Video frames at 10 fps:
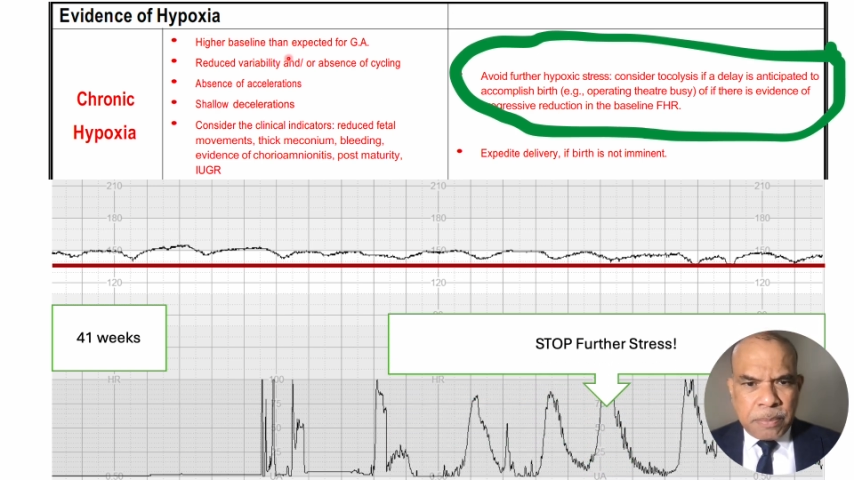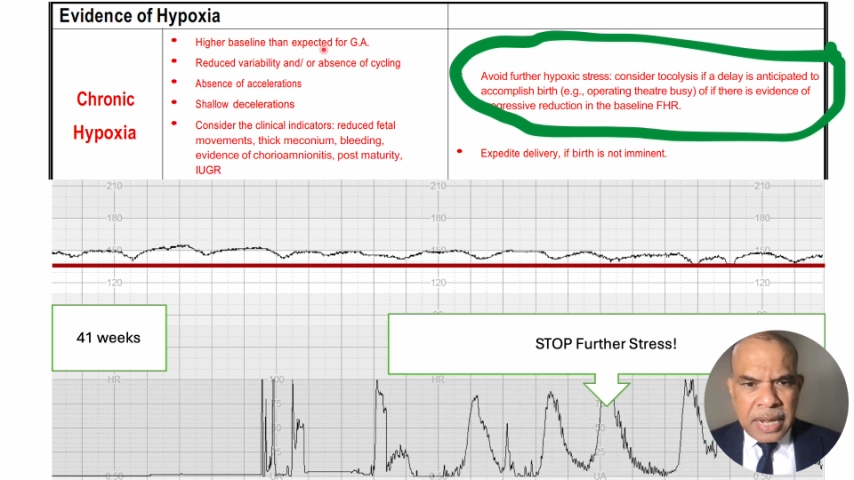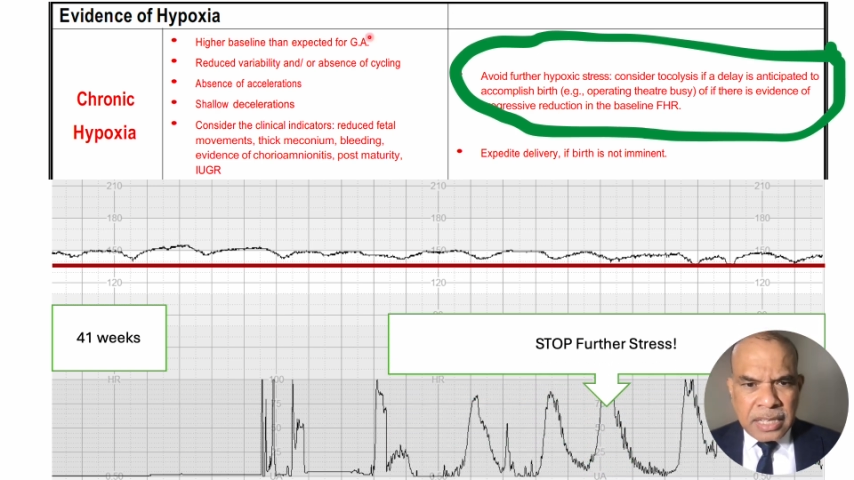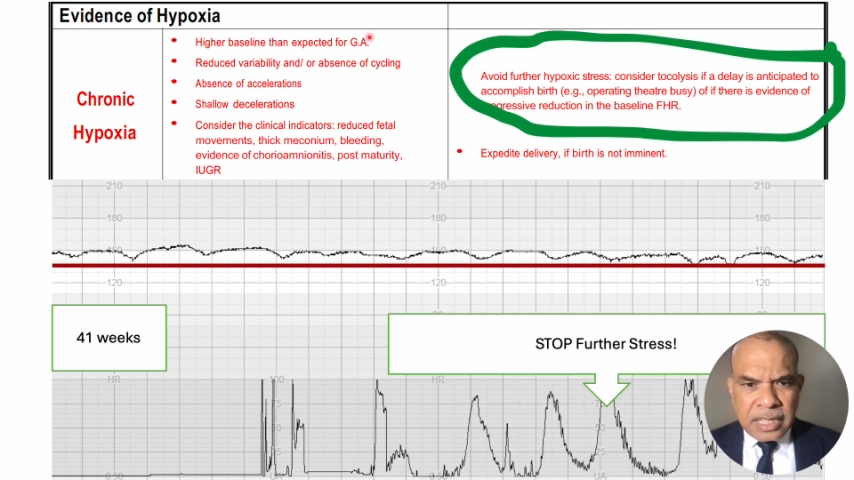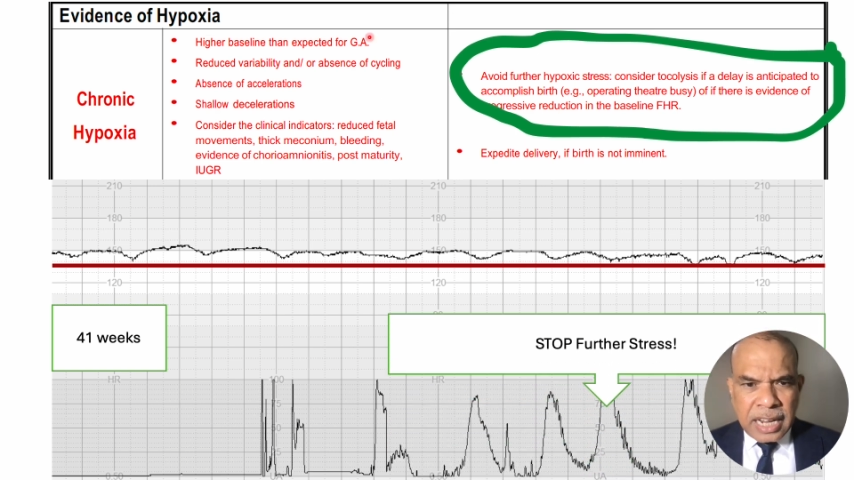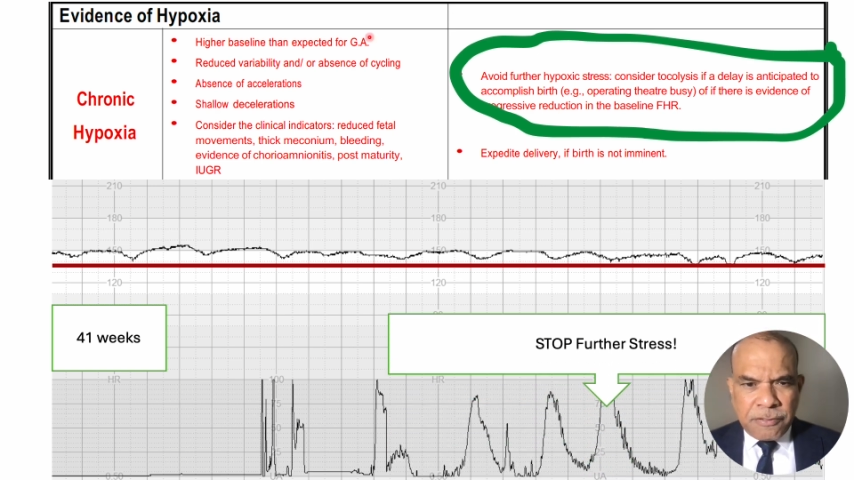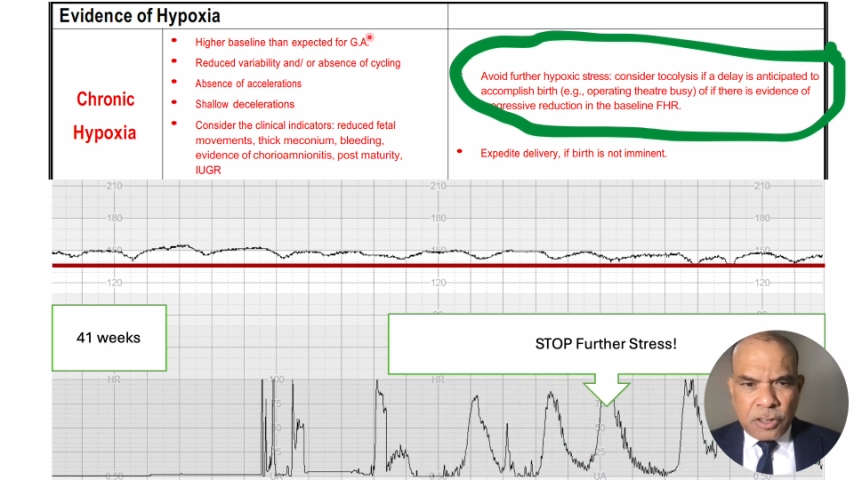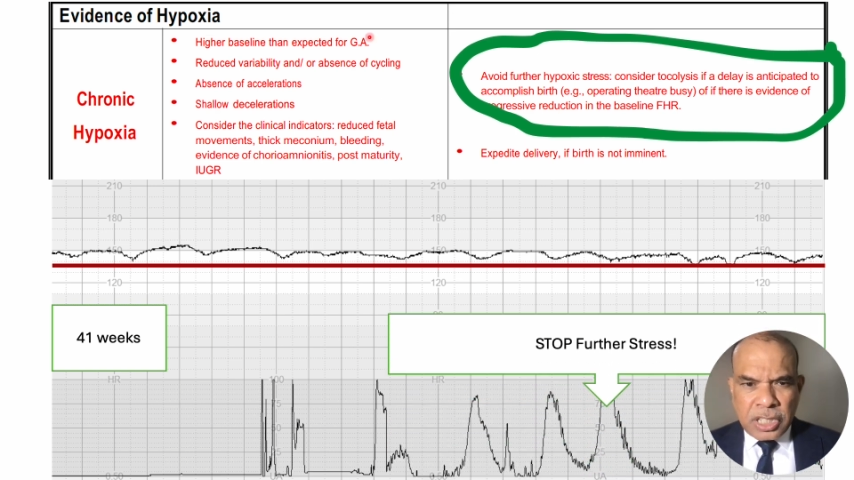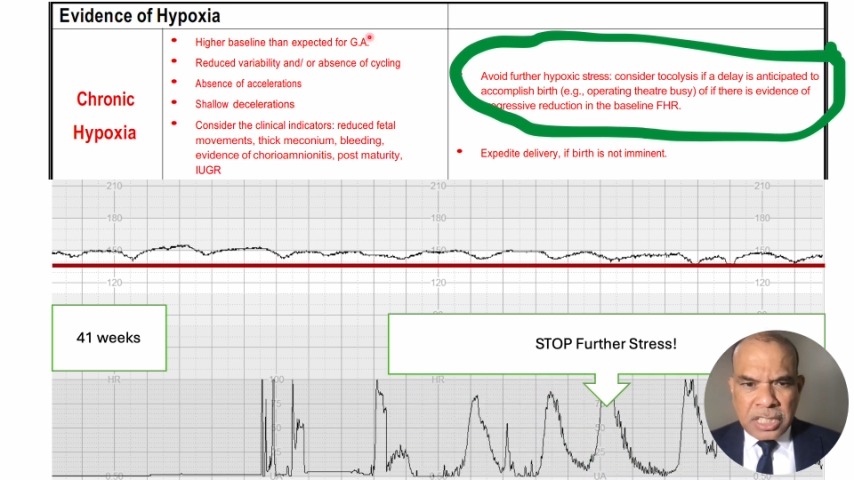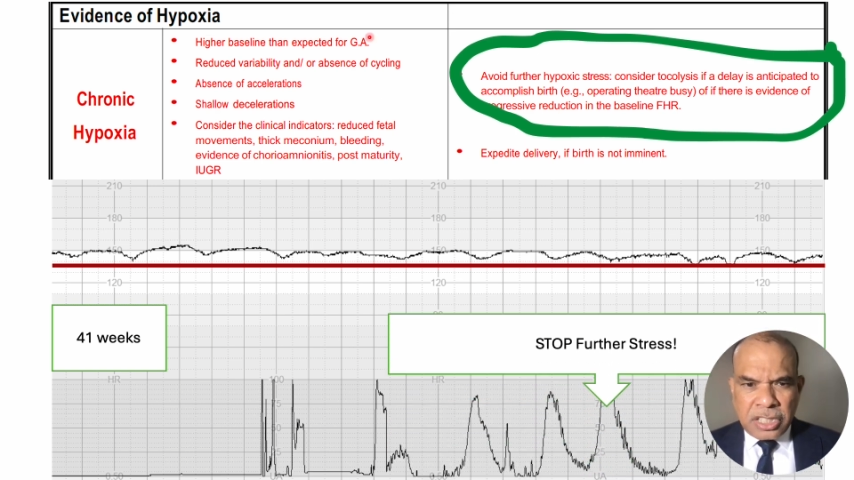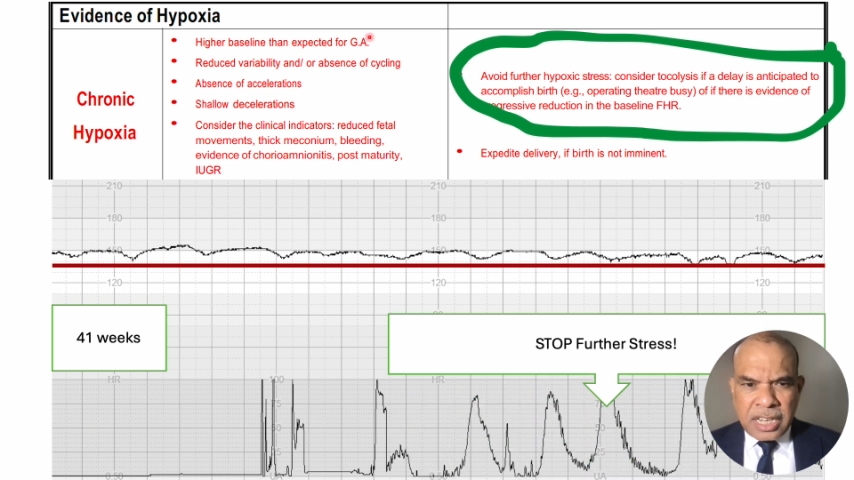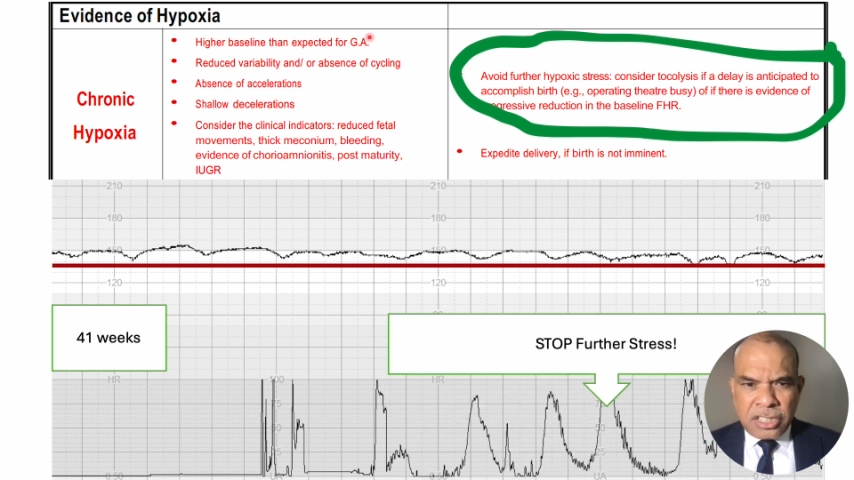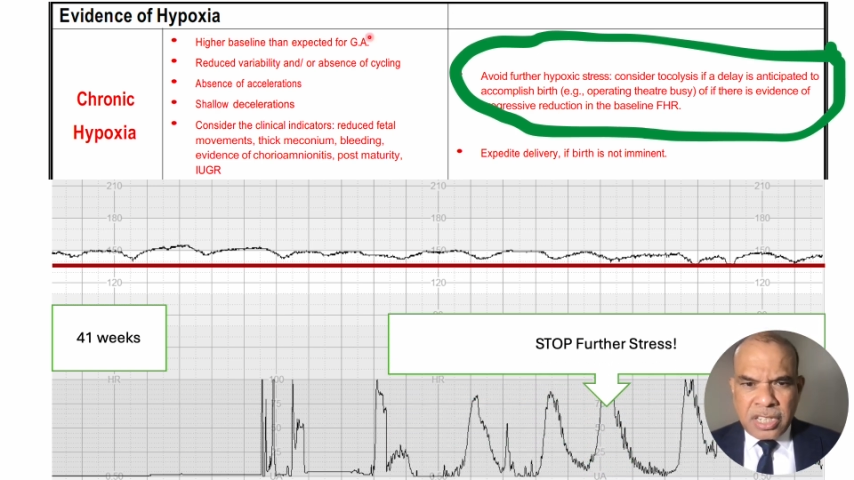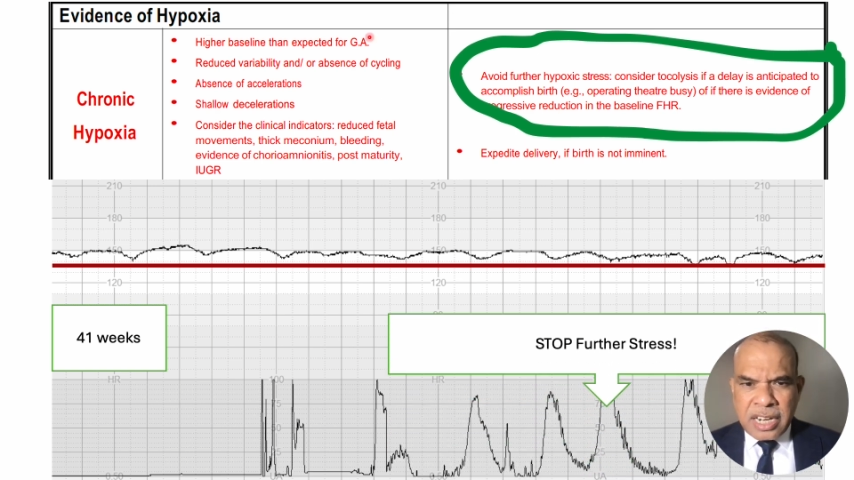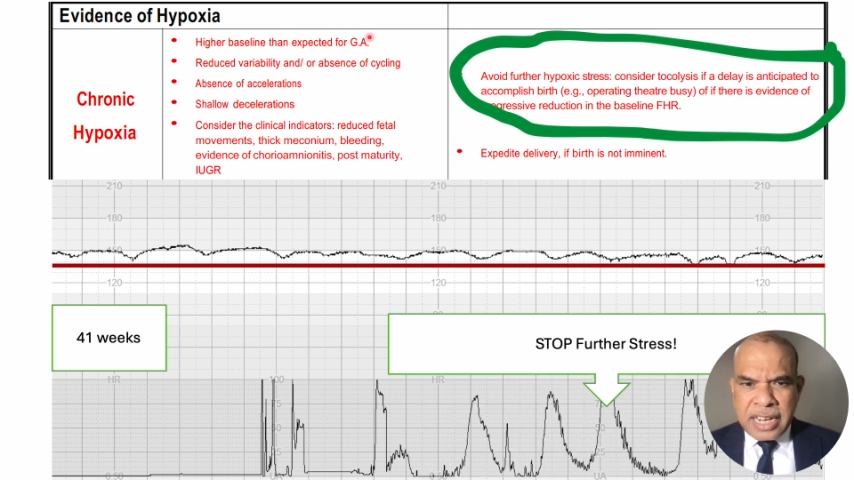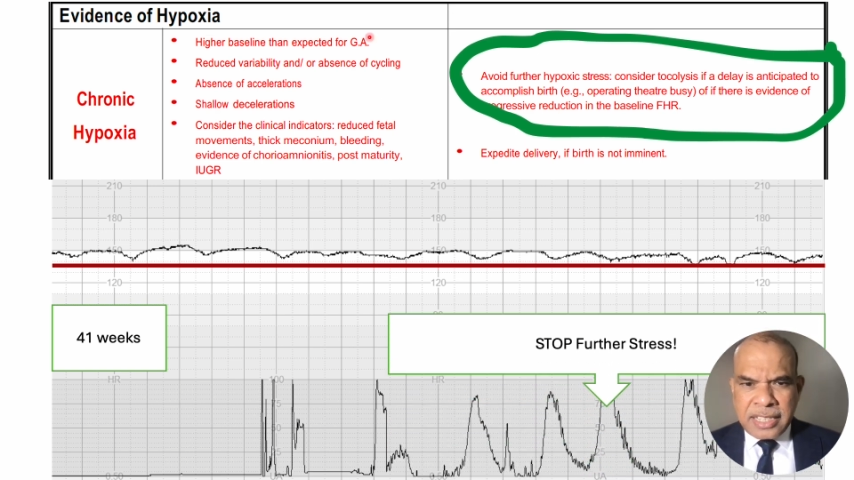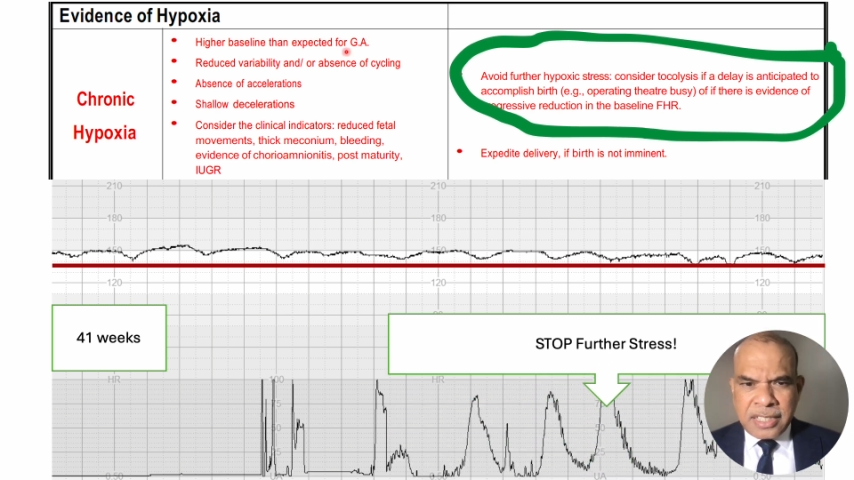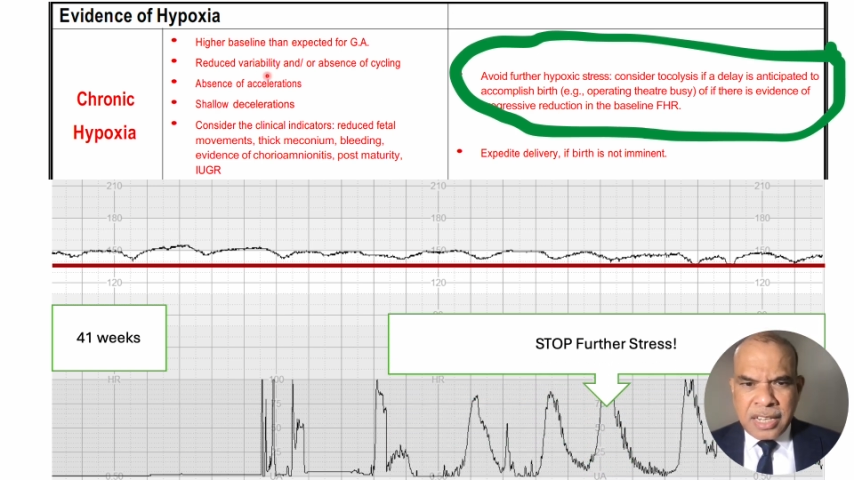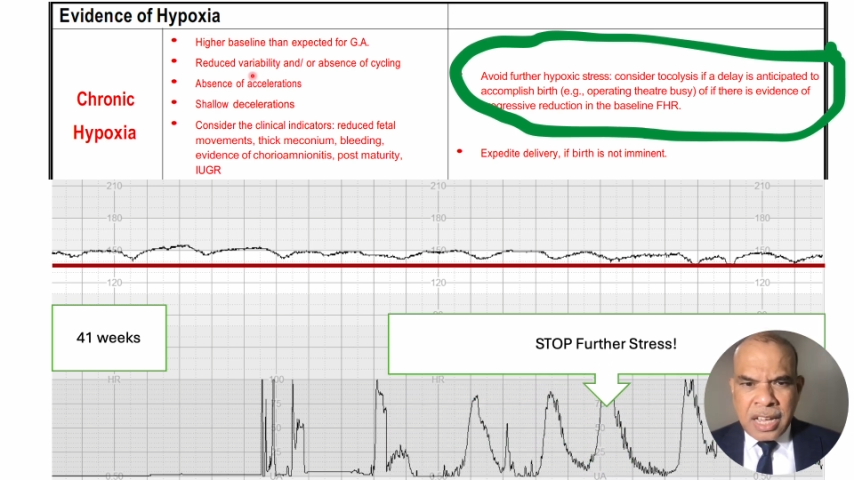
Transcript: baseline for gestational age,